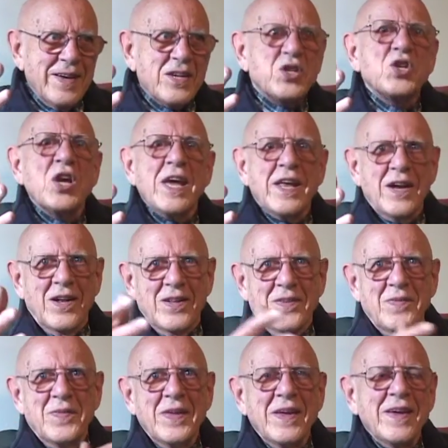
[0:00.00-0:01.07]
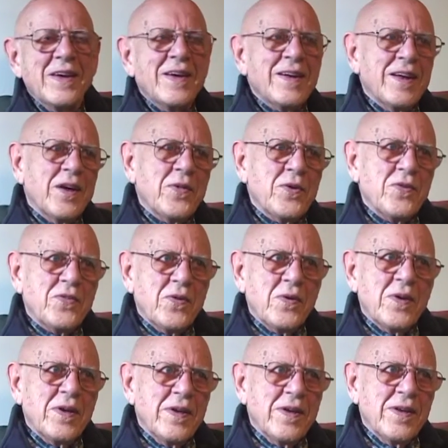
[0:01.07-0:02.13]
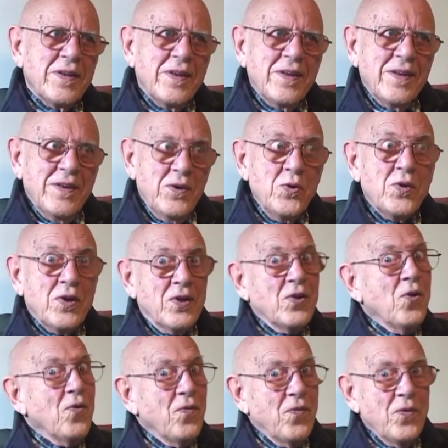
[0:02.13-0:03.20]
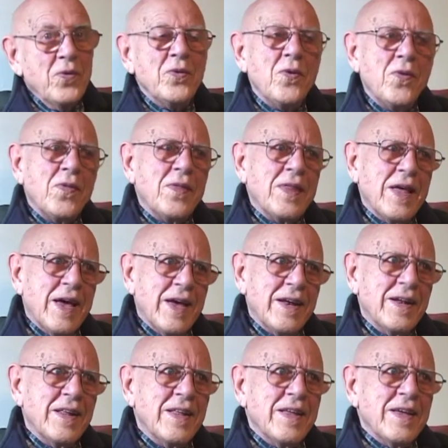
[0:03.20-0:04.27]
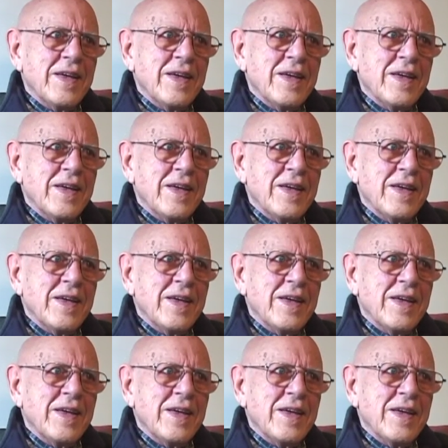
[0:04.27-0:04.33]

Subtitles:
channel. Now you can go further than that,